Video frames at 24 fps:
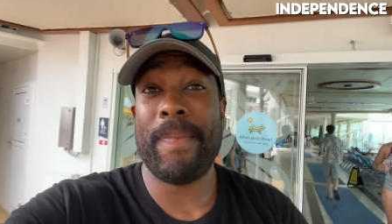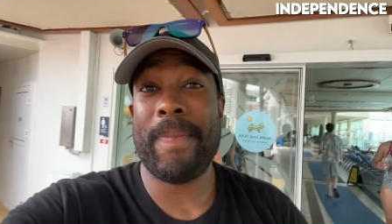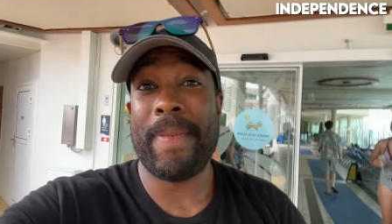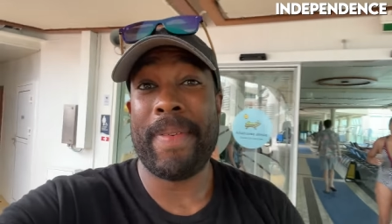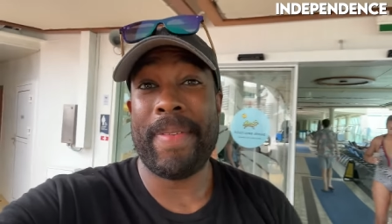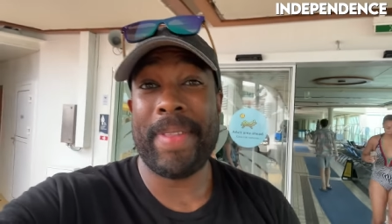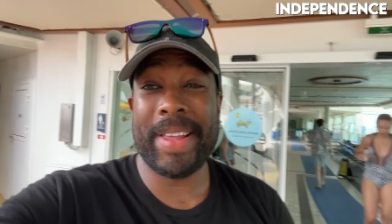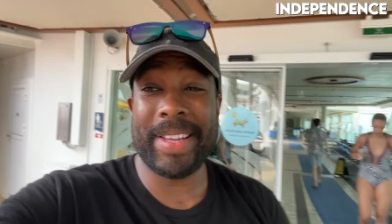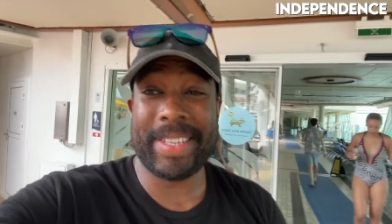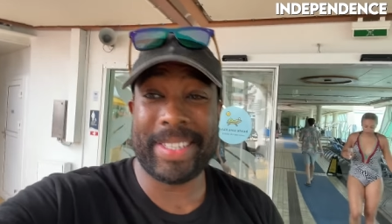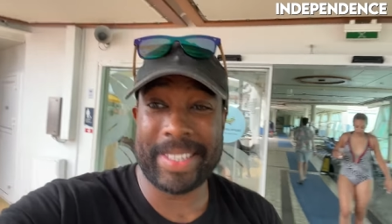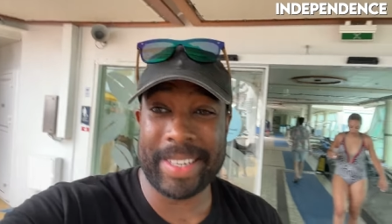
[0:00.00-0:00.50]

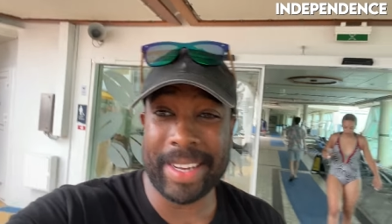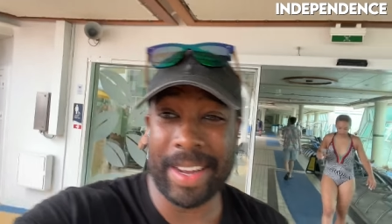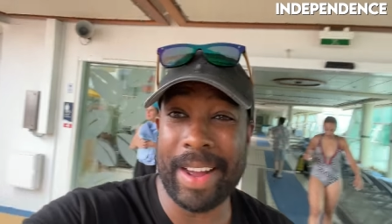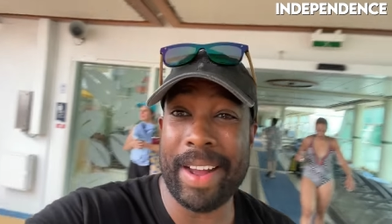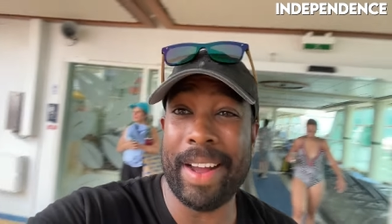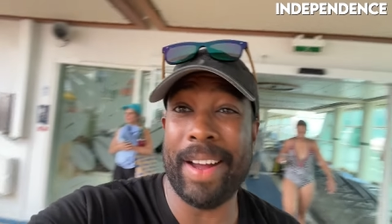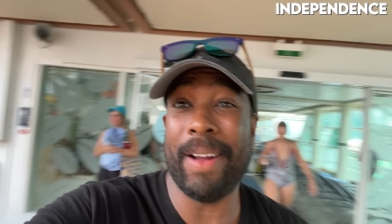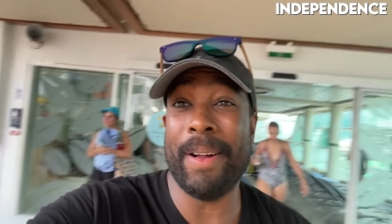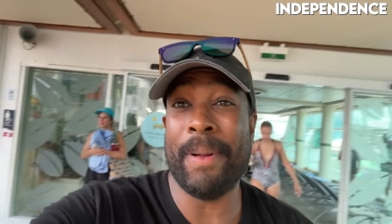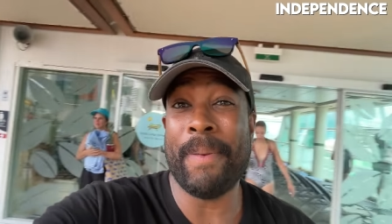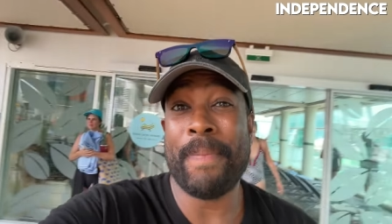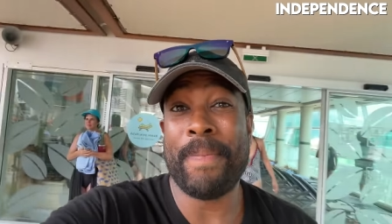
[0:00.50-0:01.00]
This
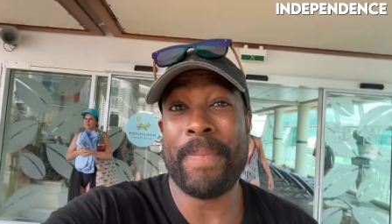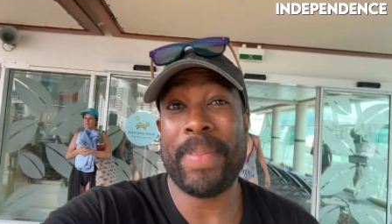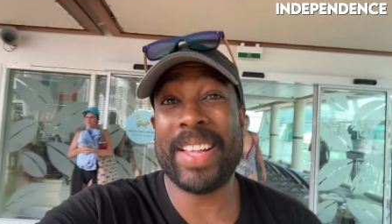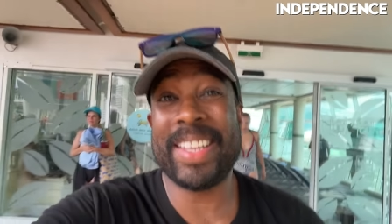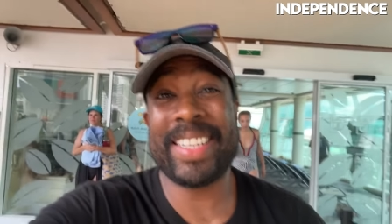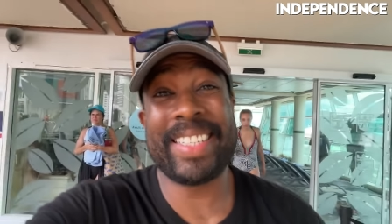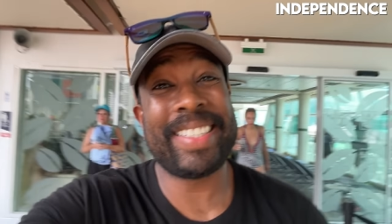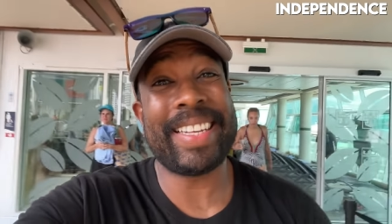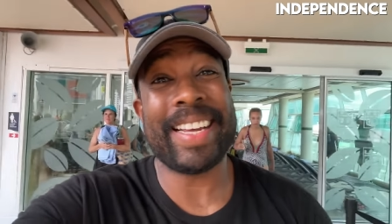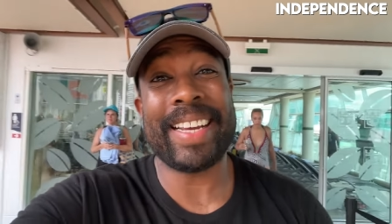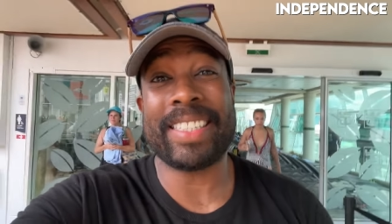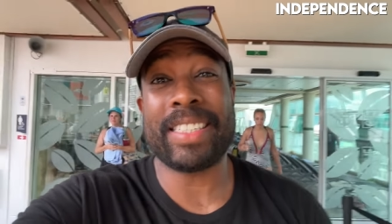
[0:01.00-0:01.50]
uh,
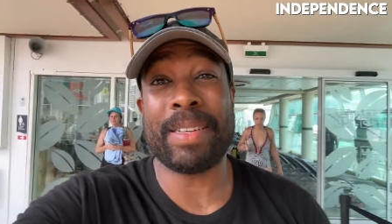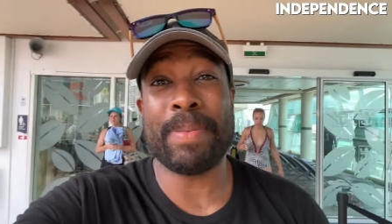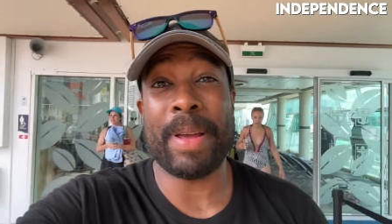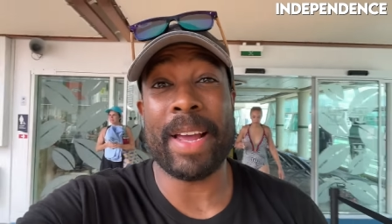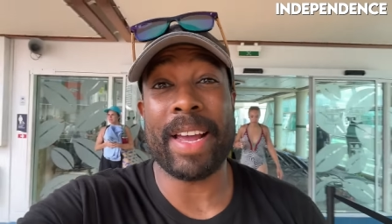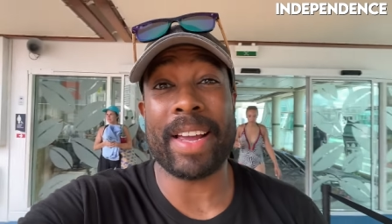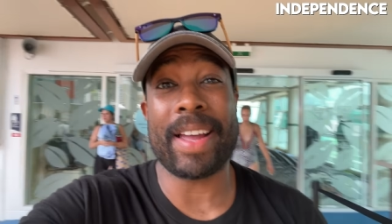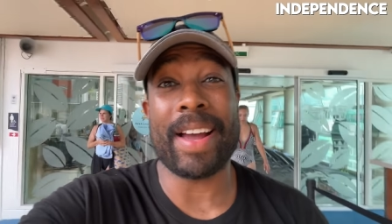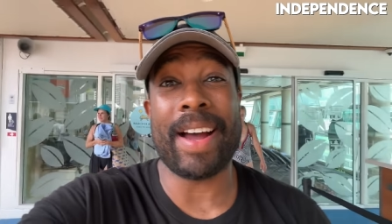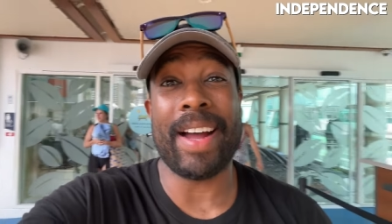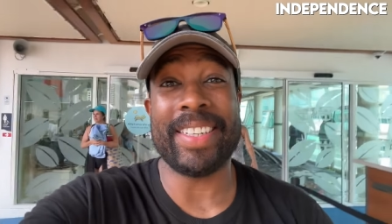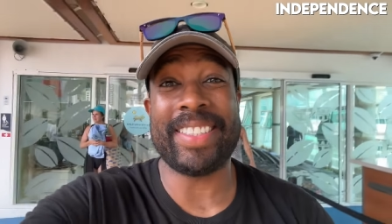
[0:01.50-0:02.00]
this sex
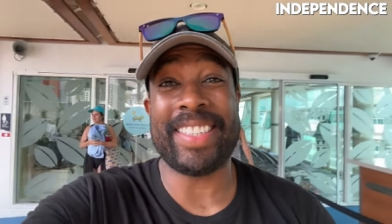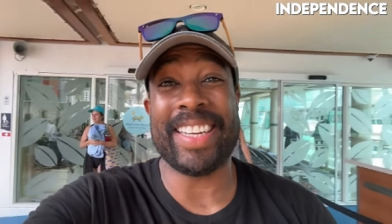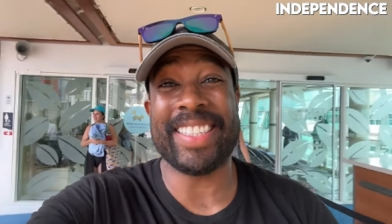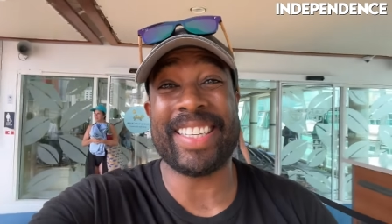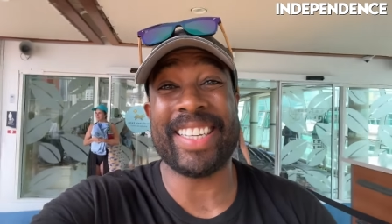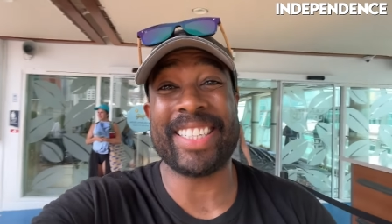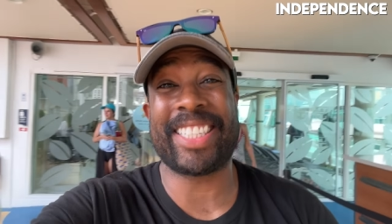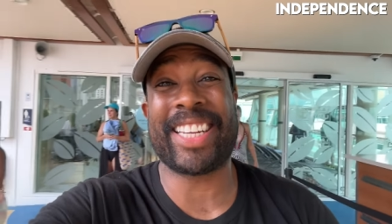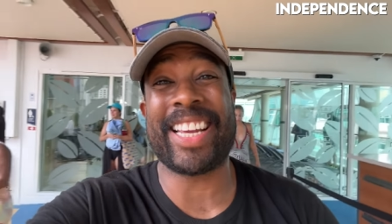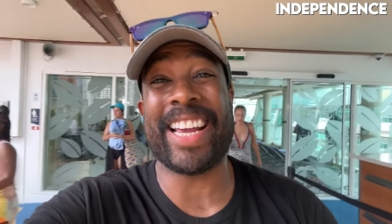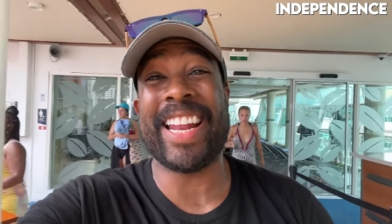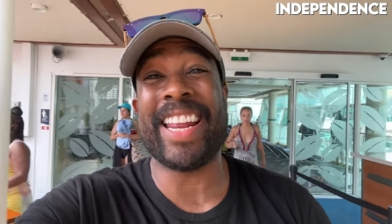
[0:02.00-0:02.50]
man.
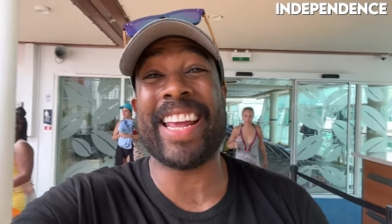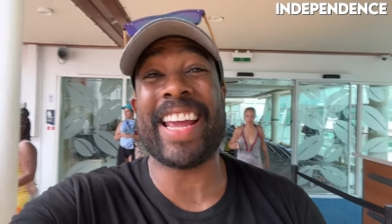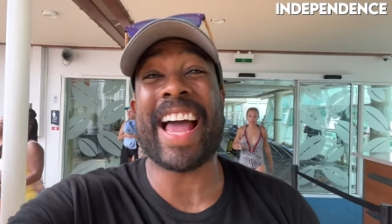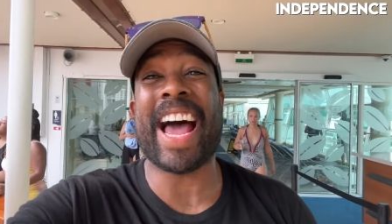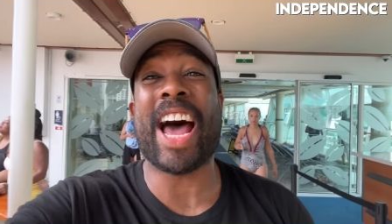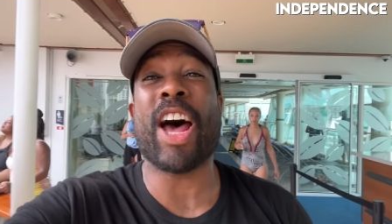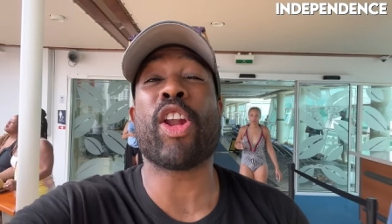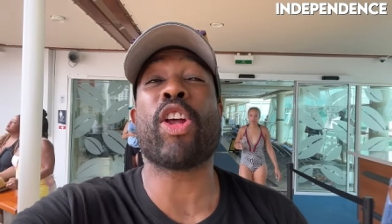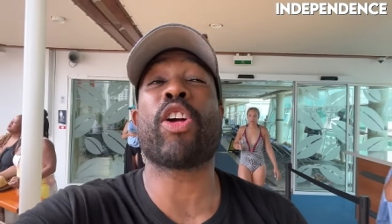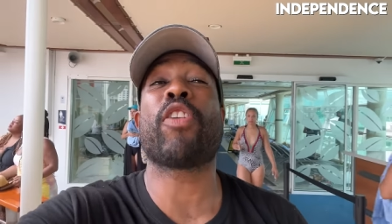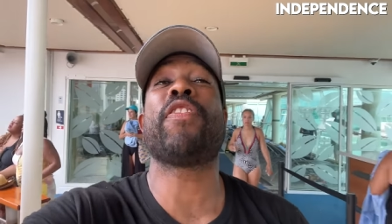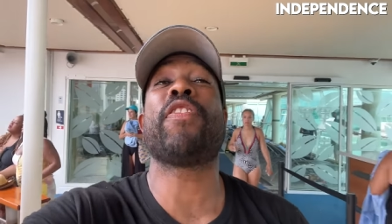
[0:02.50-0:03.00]
contest is getting out